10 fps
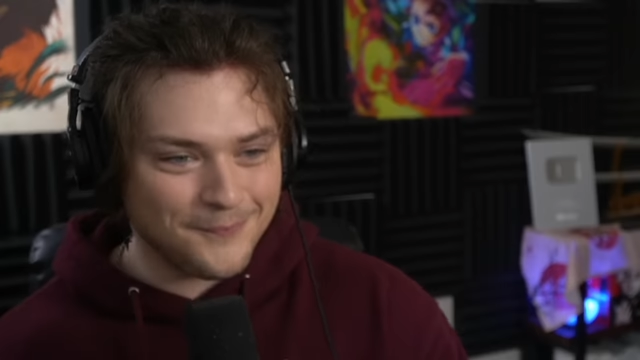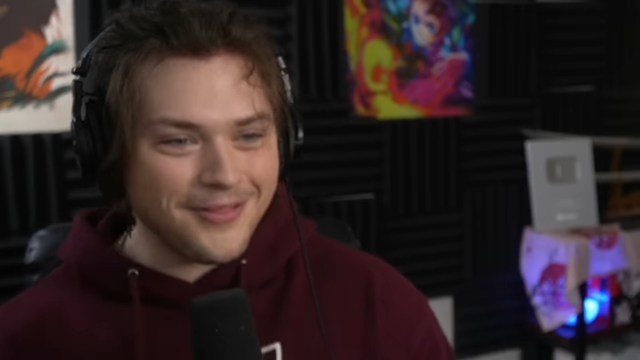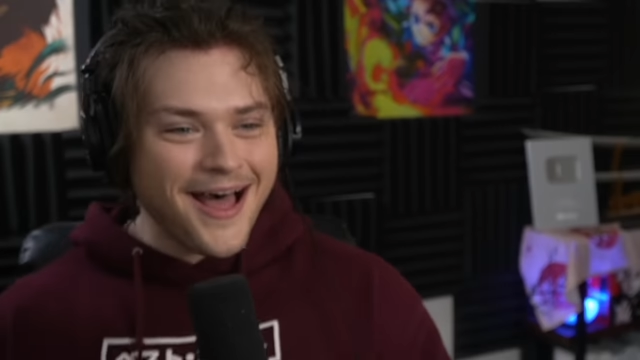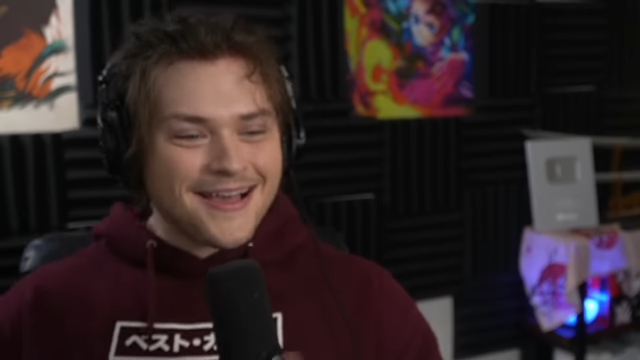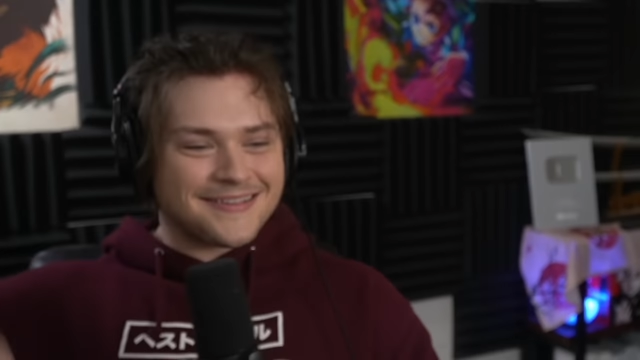
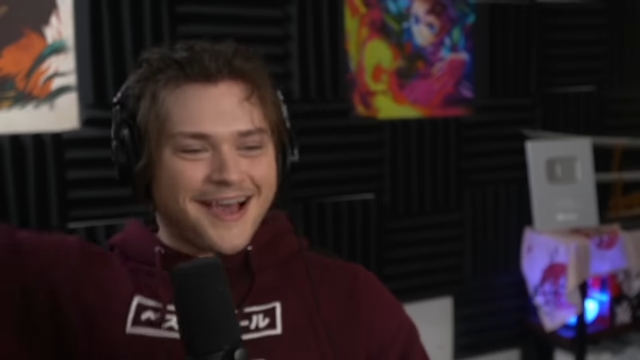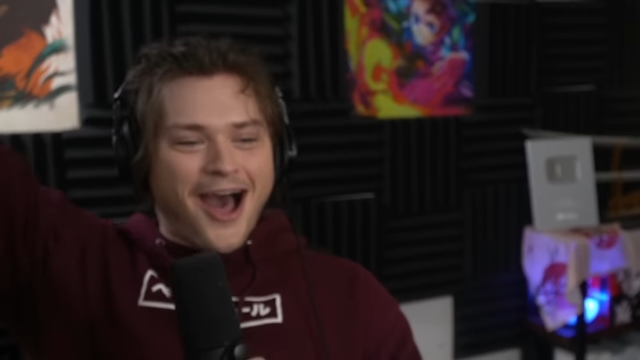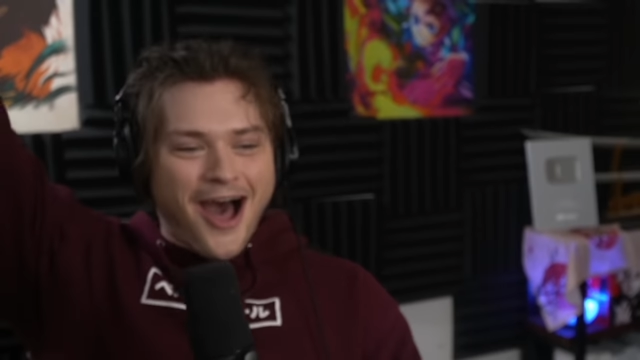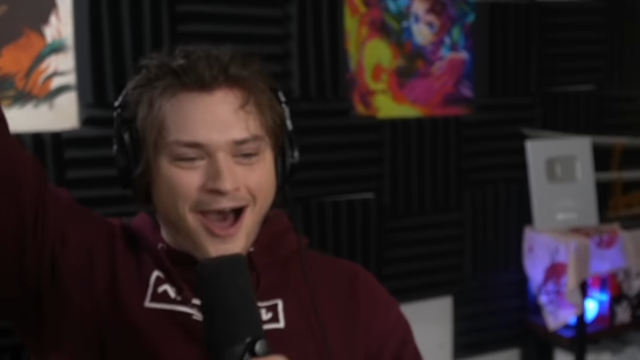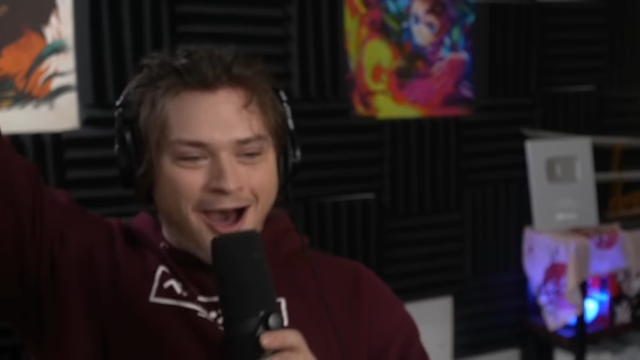Let's go!
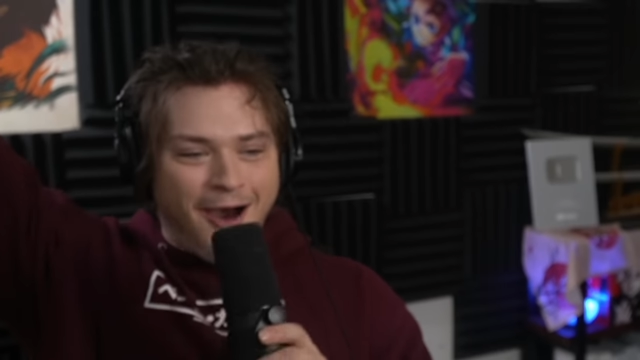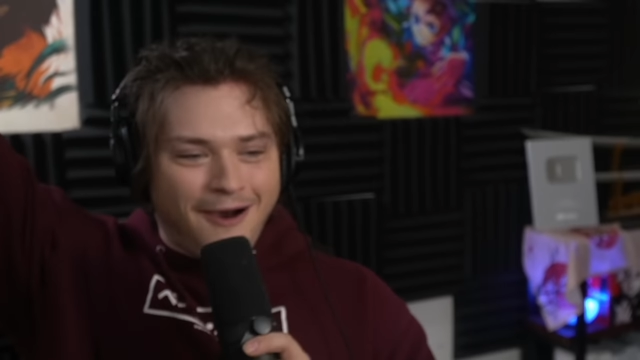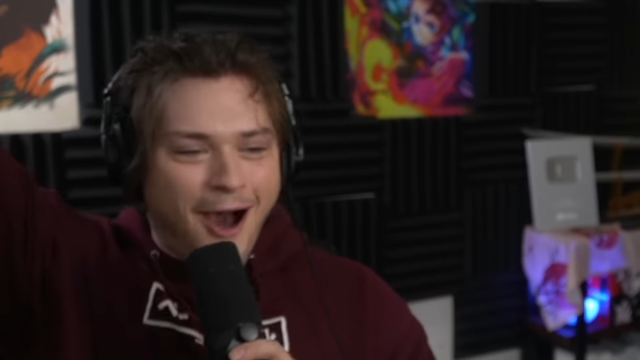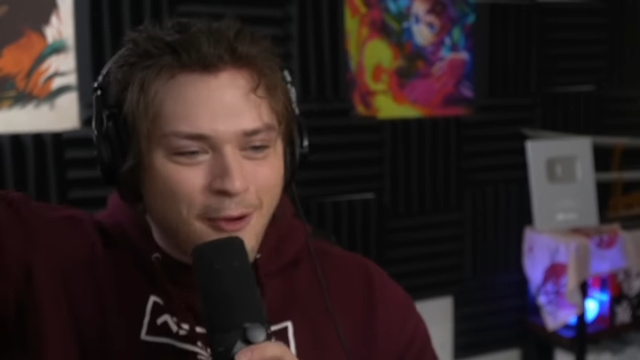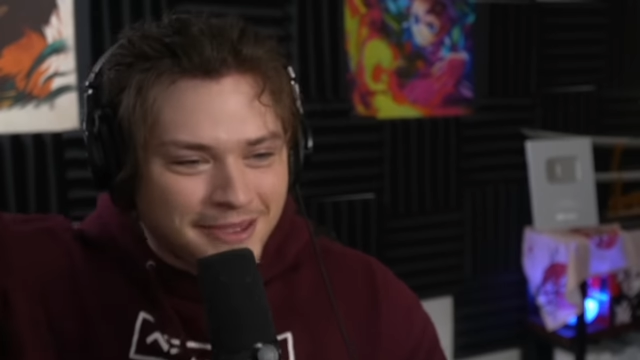
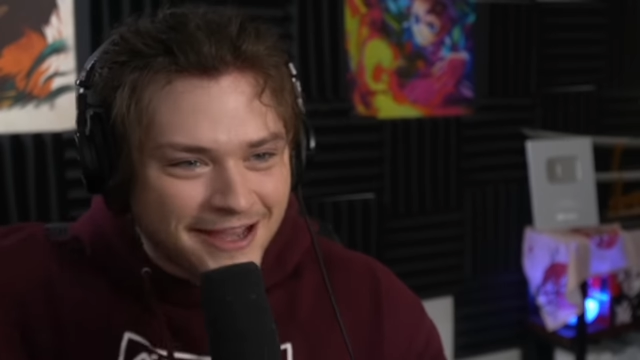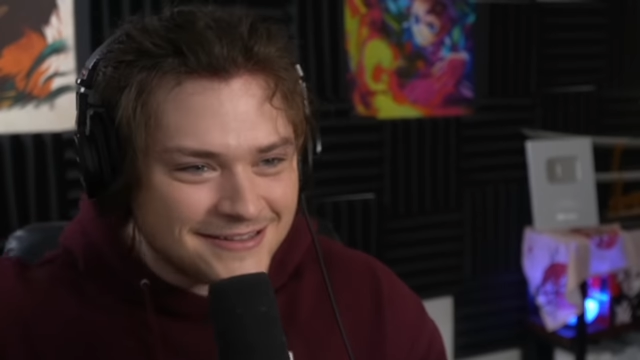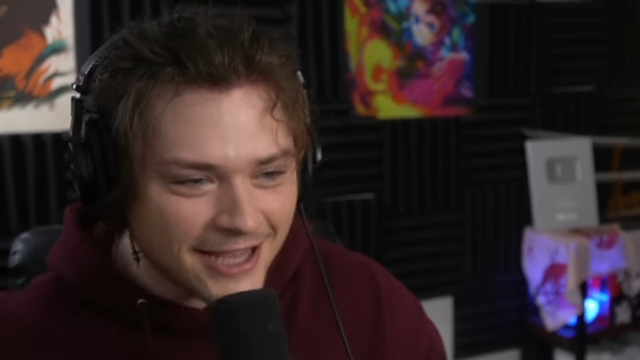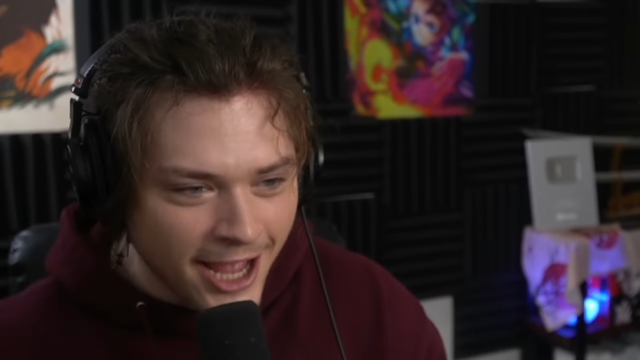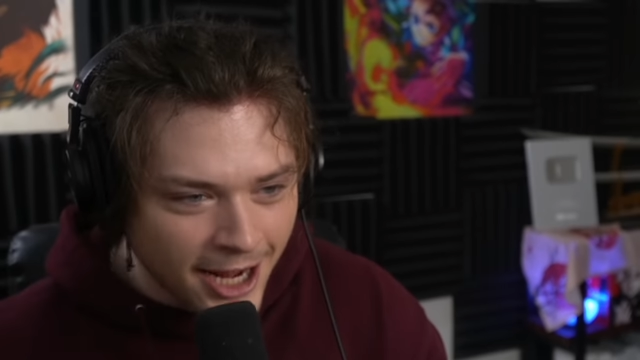Houki
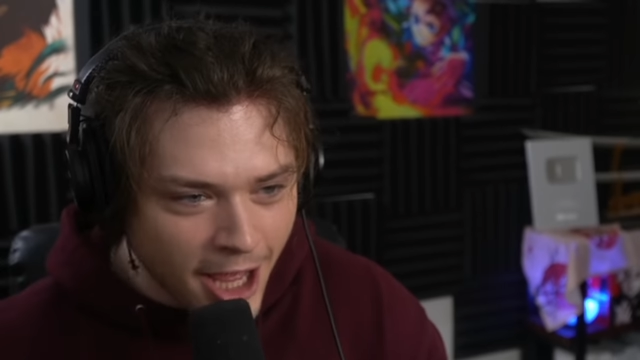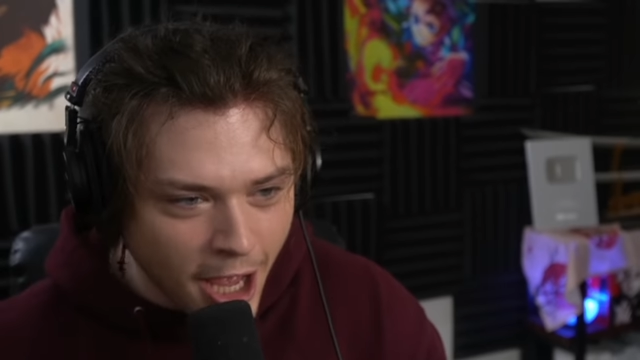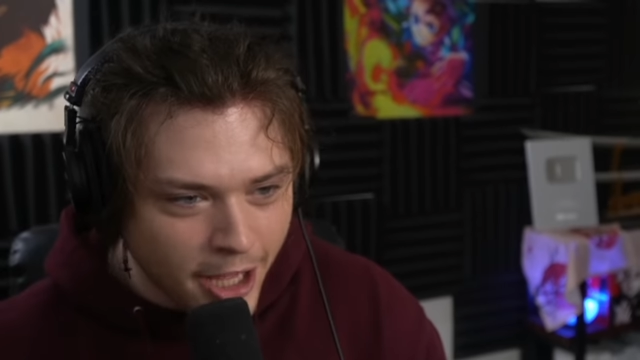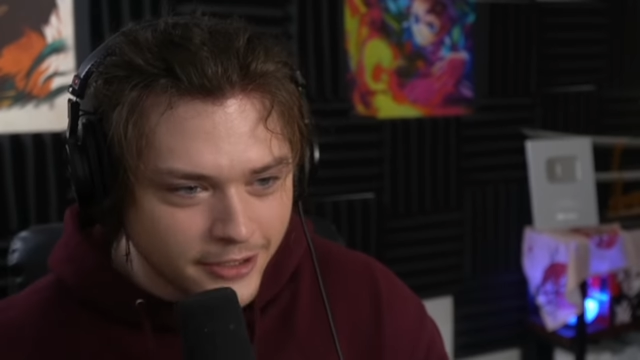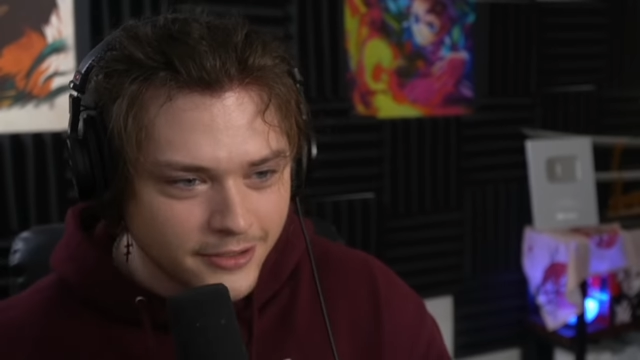did
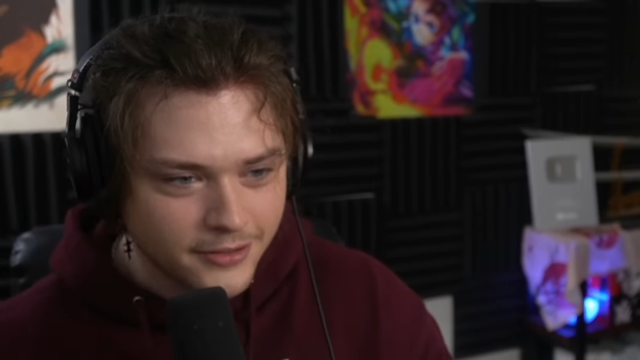it!